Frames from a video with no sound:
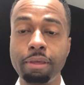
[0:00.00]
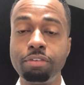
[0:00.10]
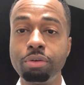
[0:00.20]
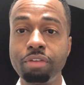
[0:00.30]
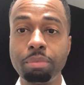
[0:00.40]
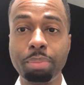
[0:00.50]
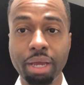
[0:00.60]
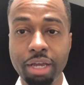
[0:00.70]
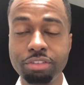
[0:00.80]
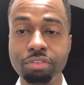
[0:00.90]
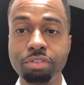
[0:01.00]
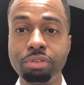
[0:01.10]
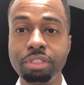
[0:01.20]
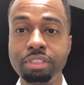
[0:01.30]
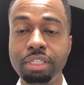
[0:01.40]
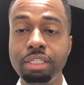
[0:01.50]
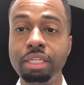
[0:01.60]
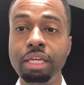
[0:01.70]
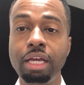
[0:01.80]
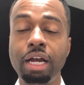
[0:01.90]
if you don't have a passion for real estate,
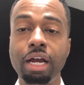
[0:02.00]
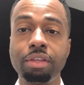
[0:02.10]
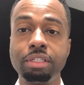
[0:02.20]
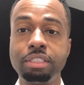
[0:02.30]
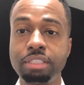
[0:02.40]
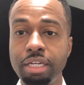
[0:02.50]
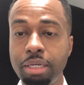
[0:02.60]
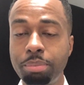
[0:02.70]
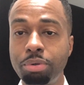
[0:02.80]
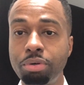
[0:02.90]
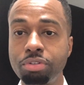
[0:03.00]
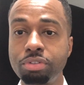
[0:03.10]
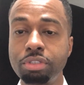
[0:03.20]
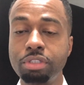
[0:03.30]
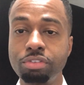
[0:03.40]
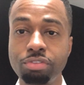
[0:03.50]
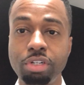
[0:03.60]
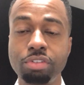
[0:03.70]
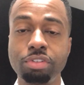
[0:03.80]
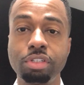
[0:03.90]
either design portion,
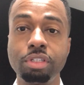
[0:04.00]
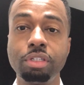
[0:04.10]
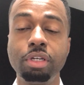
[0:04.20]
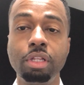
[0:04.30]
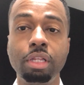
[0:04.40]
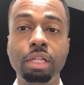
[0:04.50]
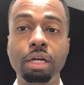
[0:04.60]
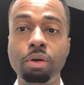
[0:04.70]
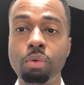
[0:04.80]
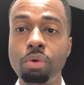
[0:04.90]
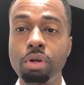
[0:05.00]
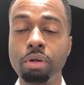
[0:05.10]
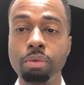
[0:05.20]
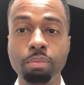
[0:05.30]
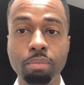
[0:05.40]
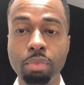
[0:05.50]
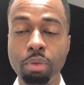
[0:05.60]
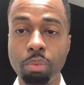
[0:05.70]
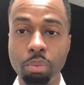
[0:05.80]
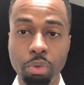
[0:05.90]
construction, or
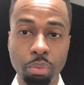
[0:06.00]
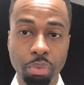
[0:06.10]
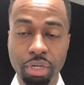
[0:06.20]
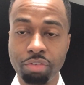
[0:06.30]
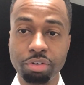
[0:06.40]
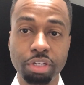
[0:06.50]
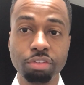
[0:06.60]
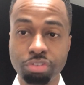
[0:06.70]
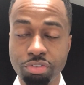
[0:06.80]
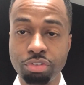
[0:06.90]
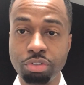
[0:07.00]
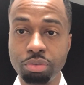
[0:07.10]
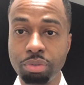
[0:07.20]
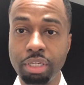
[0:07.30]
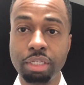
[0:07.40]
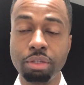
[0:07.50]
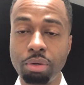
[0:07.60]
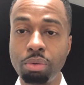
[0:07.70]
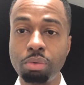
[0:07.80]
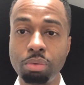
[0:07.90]
whatever interests you in the
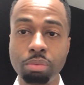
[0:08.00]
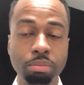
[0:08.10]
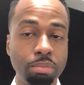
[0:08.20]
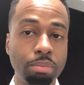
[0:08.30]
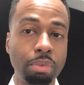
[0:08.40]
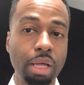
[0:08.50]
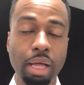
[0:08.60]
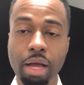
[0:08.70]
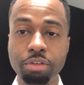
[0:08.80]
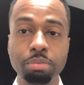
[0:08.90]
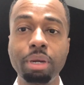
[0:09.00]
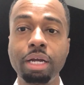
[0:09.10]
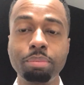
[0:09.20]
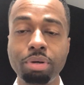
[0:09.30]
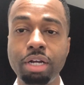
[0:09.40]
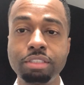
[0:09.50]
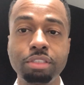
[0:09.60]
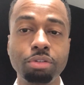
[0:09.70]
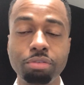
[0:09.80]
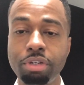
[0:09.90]
whole house buying
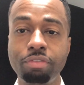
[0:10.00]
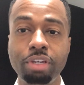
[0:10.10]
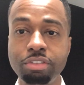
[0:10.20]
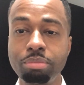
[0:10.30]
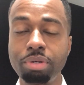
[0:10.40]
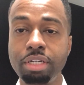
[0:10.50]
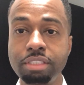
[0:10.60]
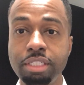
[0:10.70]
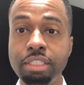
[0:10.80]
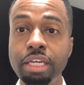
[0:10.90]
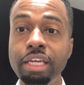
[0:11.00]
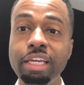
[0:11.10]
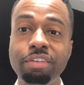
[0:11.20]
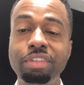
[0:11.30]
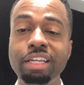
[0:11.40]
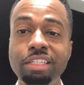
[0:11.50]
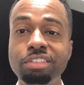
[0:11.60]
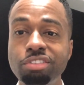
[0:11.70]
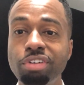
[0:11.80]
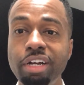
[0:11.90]
process or the renovation process, if that
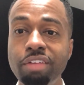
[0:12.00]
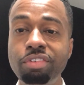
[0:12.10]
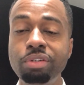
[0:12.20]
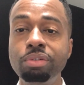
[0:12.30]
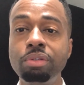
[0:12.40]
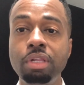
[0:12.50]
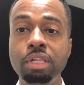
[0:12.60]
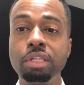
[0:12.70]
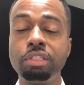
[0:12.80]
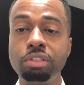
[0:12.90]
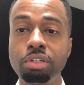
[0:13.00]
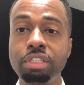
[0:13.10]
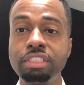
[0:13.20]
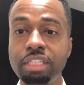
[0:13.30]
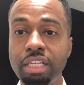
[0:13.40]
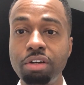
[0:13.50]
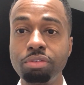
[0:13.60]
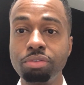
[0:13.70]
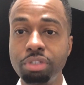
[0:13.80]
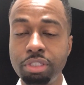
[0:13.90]
doesn't drive you, you're going to sell
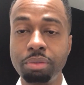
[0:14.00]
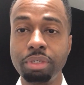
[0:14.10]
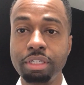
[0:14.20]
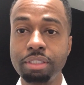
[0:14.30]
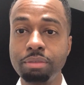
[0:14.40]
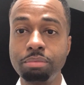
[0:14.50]
out really quick,